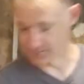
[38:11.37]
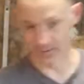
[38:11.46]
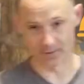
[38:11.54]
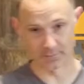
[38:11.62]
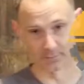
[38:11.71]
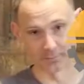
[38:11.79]

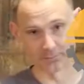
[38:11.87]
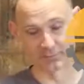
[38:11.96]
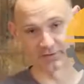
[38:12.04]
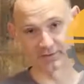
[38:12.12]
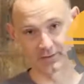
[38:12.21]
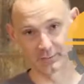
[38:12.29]
kind of
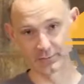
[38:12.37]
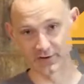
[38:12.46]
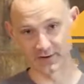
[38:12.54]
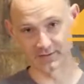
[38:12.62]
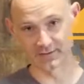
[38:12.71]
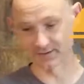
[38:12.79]
bristly
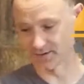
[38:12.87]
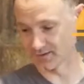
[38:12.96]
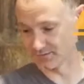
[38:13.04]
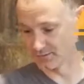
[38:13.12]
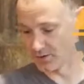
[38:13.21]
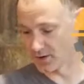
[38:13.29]
brush that's
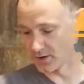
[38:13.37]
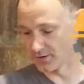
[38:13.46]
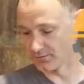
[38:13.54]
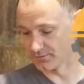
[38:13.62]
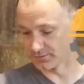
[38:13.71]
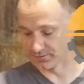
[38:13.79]
not too
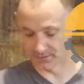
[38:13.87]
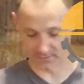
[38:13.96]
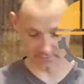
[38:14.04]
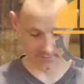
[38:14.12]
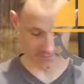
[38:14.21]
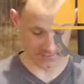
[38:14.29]
hard so it doesn't
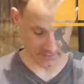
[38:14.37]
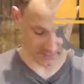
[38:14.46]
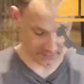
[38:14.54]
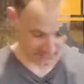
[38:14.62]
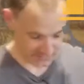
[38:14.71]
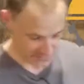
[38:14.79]
cause any
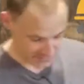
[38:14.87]
damage.